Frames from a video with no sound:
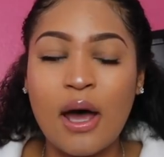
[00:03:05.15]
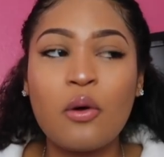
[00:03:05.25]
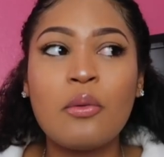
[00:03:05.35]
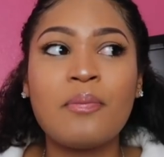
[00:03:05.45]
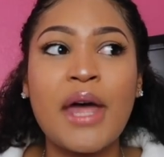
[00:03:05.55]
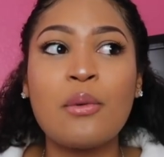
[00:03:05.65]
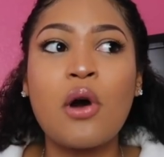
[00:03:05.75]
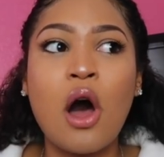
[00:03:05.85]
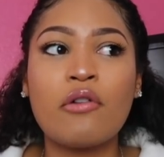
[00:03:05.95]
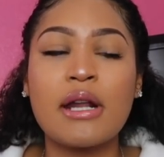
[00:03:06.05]
that
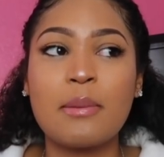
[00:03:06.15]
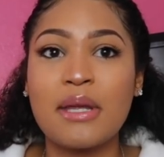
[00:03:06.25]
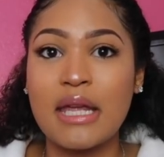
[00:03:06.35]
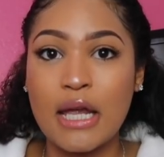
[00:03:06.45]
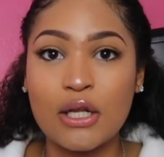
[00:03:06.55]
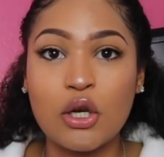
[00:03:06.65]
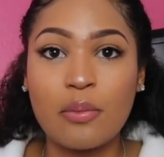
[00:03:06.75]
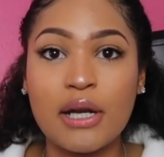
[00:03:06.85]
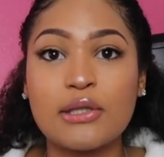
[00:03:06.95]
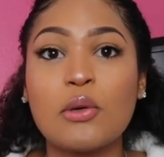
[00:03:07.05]
will already be in your brain.